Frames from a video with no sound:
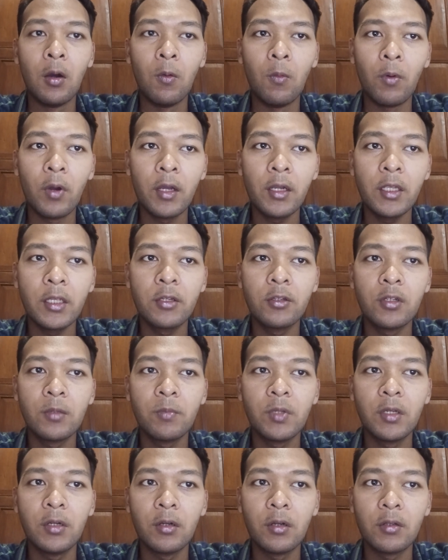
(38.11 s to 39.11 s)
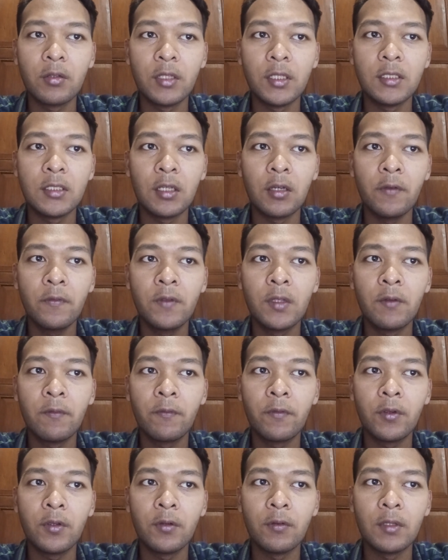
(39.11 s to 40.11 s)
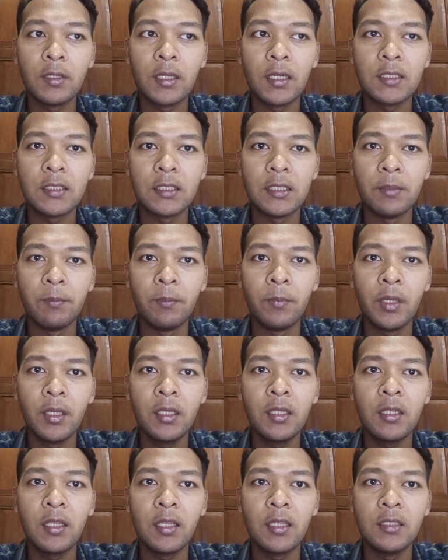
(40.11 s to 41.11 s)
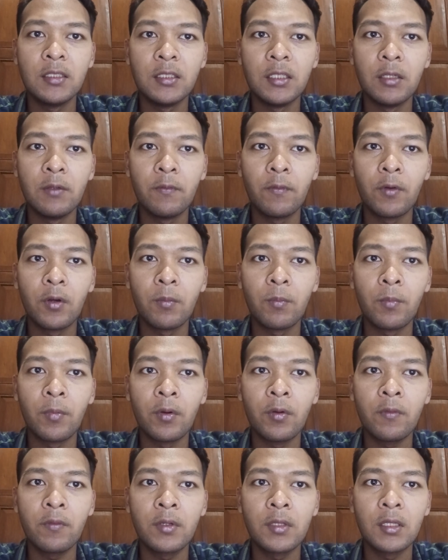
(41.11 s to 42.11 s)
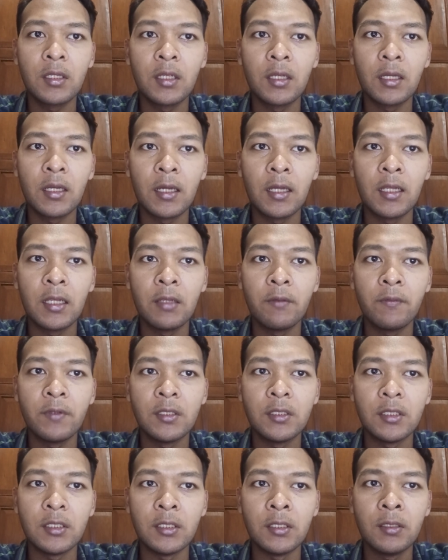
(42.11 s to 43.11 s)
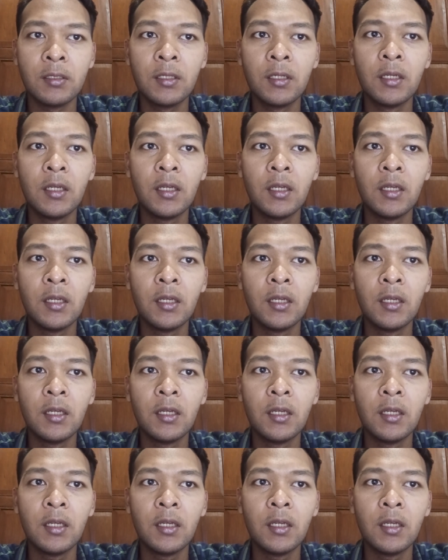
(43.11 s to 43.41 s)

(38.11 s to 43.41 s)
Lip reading: While economic growth is often viewed as the main engine for poverty alleviation,